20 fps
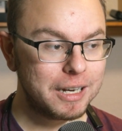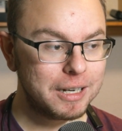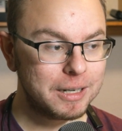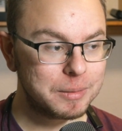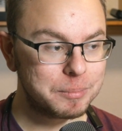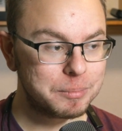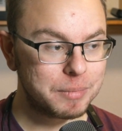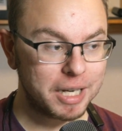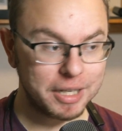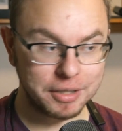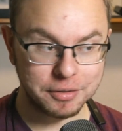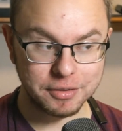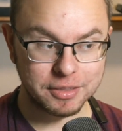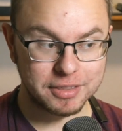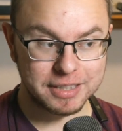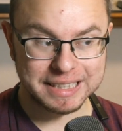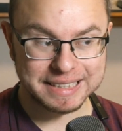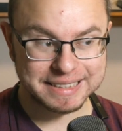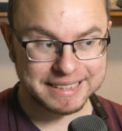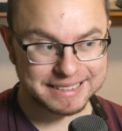I don't
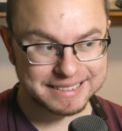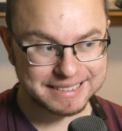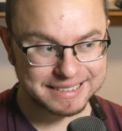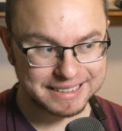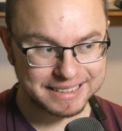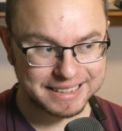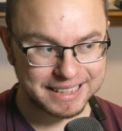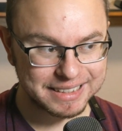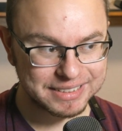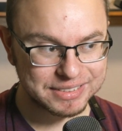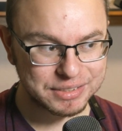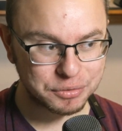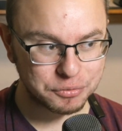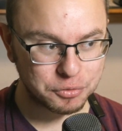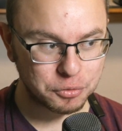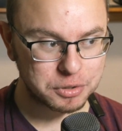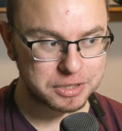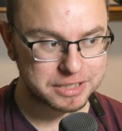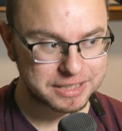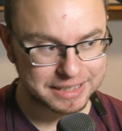think that's the case,
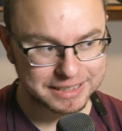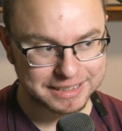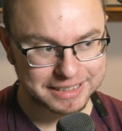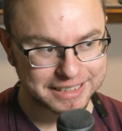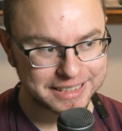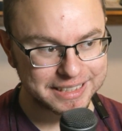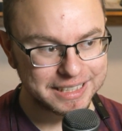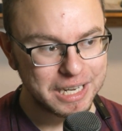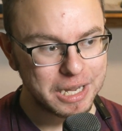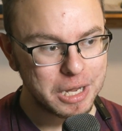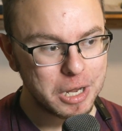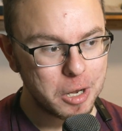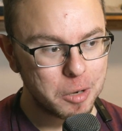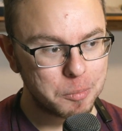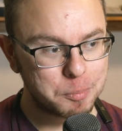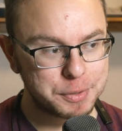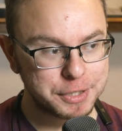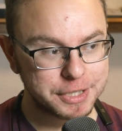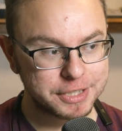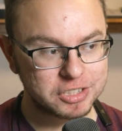unfortunately,
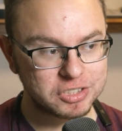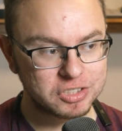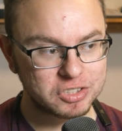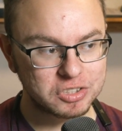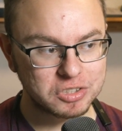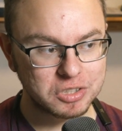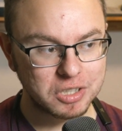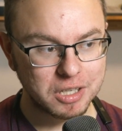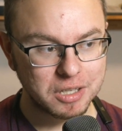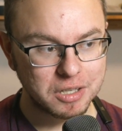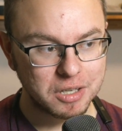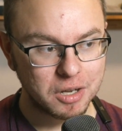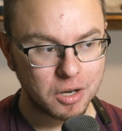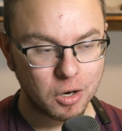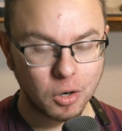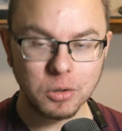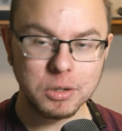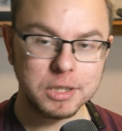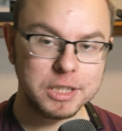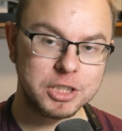but
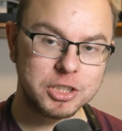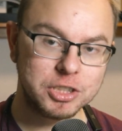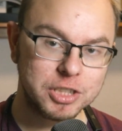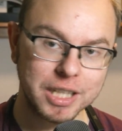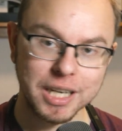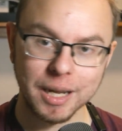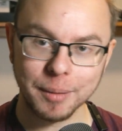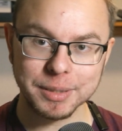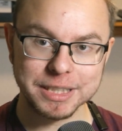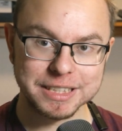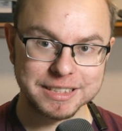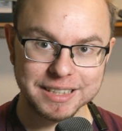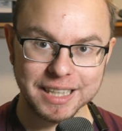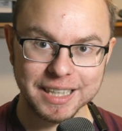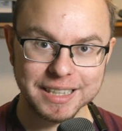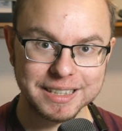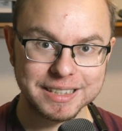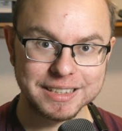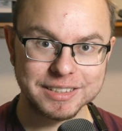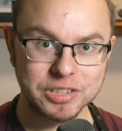holy shit, I'm
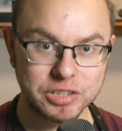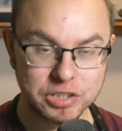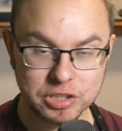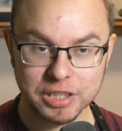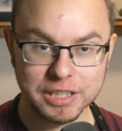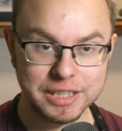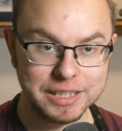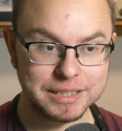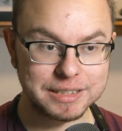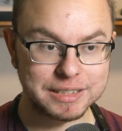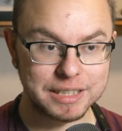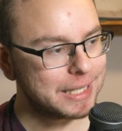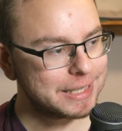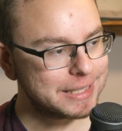excited. It's S.H.I.E.L.D.